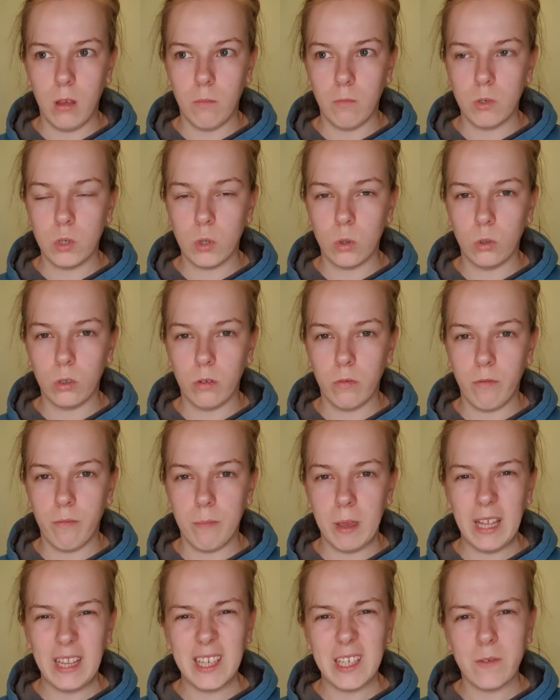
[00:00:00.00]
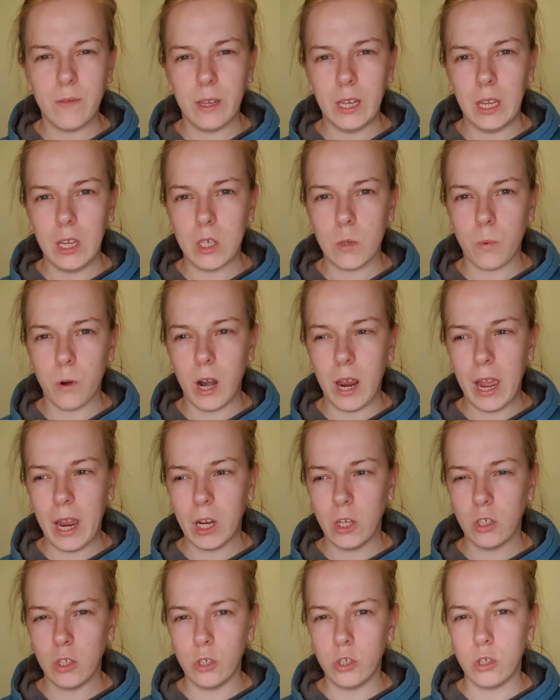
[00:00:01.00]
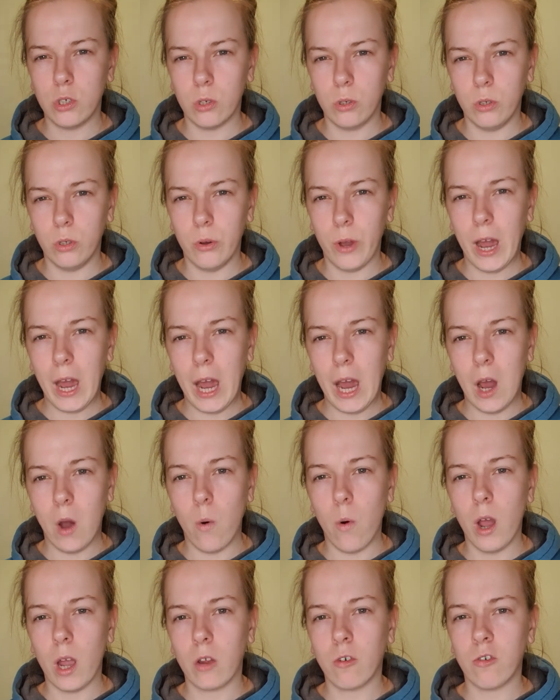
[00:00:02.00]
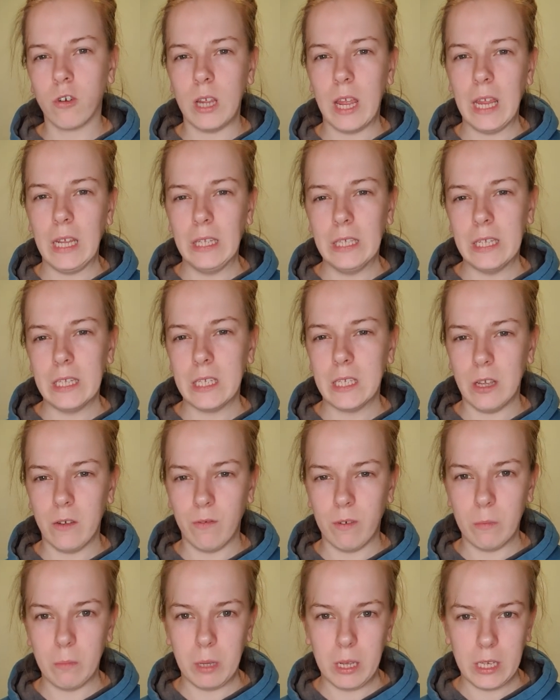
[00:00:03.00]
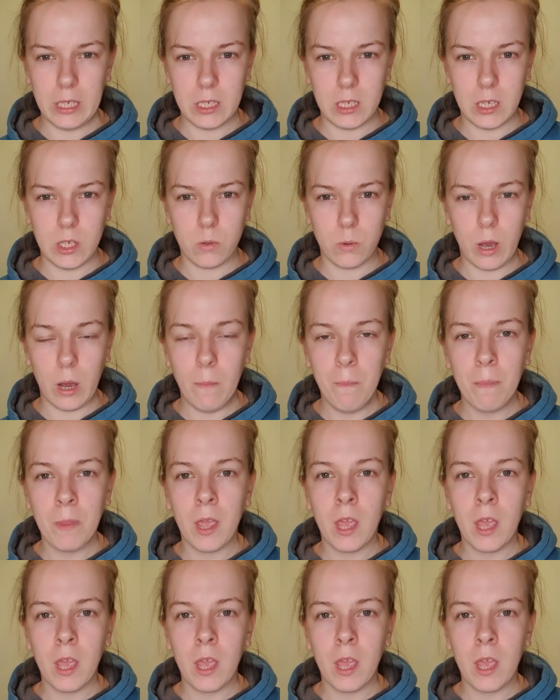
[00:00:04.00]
sort of make these videos where I actually show you how I create these different pieces as well.